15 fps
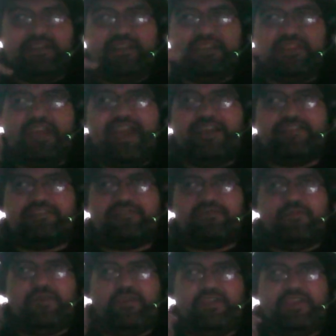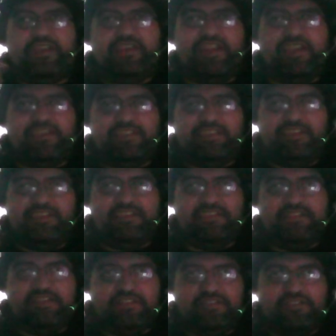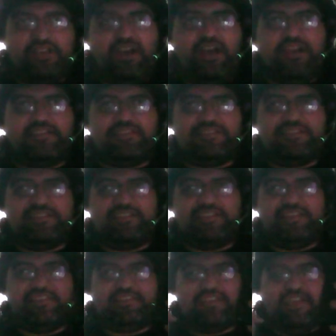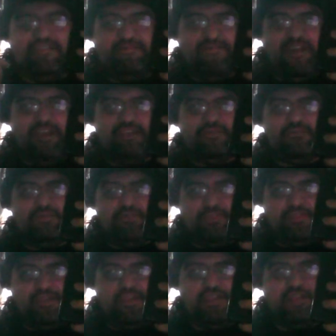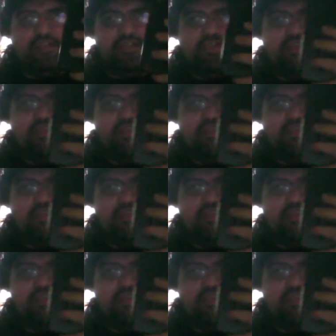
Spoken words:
that's where connecting the dots is a valuable thing.